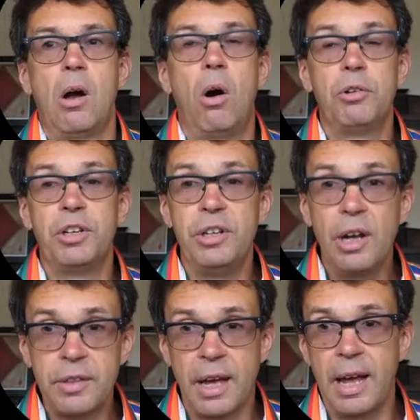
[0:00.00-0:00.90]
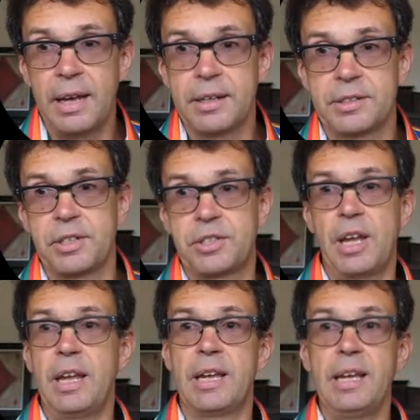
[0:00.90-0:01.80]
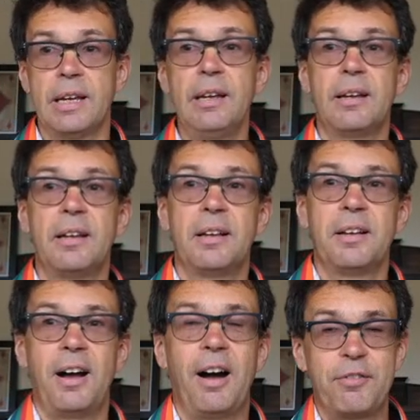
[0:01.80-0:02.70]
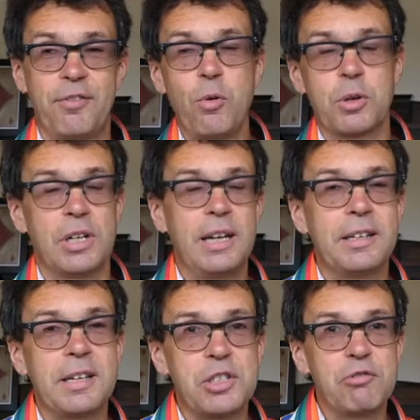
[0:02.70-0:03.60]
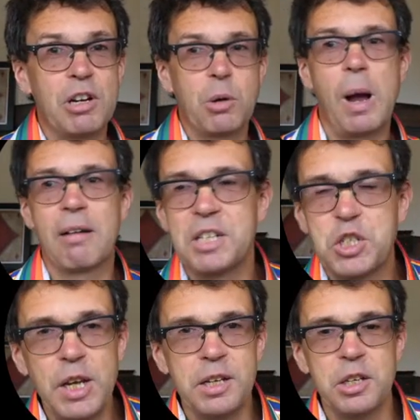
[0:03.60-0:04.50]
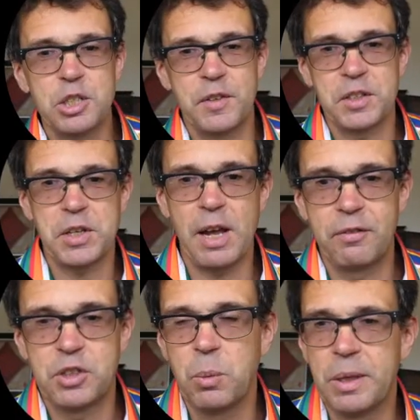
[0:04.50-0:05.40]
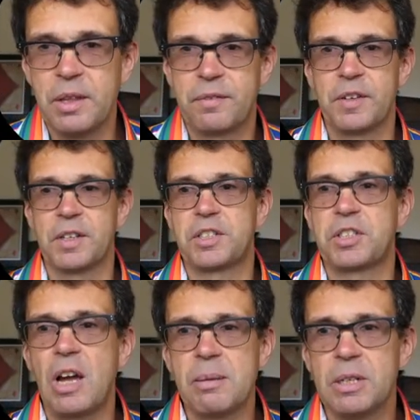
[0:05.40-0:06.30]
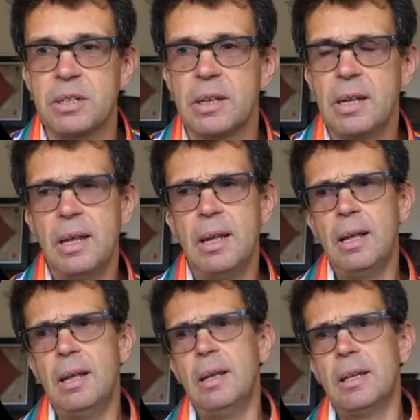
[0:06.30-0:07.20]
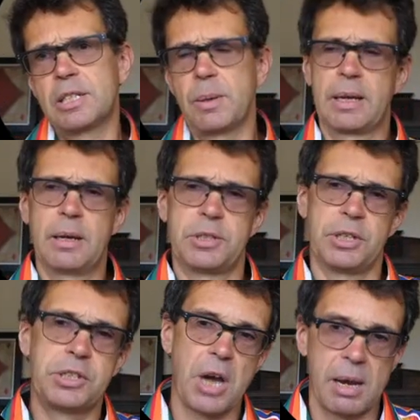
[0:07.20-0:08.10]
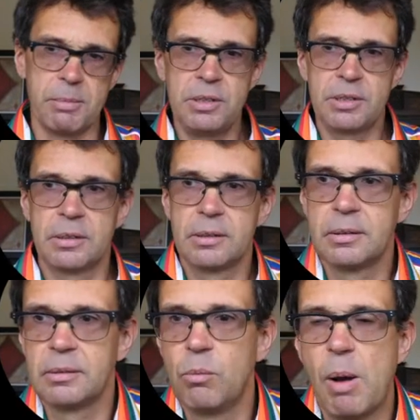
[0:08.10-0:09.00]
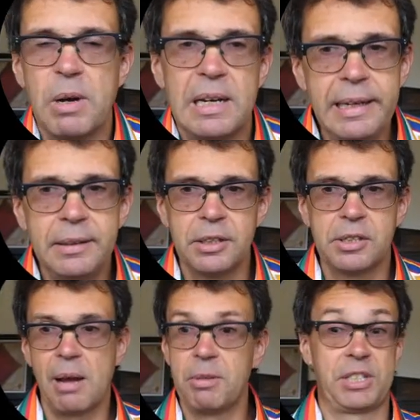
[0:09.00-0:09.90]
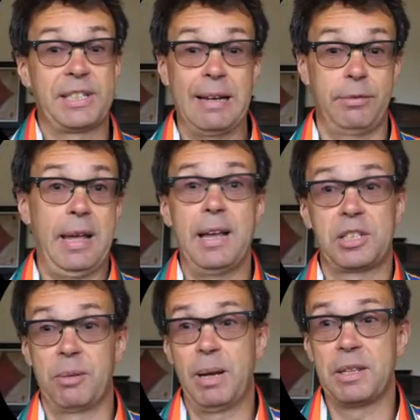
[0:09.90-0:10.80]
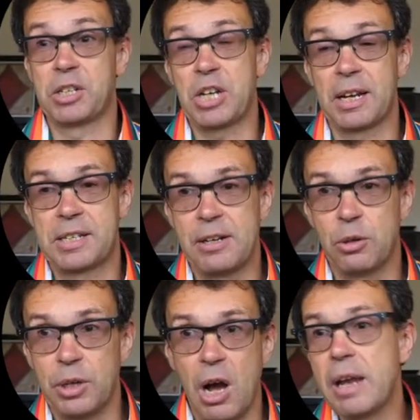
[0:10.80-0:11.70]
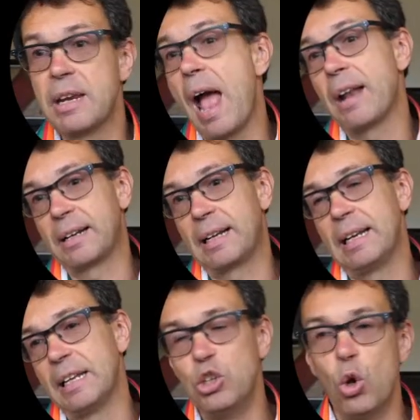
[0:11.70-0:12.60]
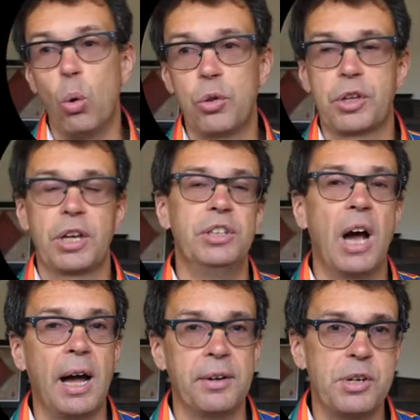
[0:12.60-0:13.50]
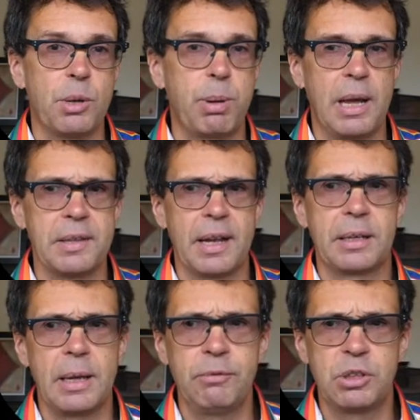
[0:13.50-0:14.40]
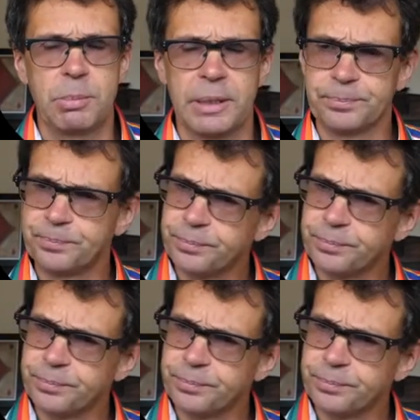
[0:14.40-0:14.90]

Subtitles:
On another hand, as I say here, unfortunately, it doesn't require a genius for South to win the first diamond. So it goes a diamond. When we lead the diamond, South has to play the jack 10 or 9, and clearly North can underplay that comfortably.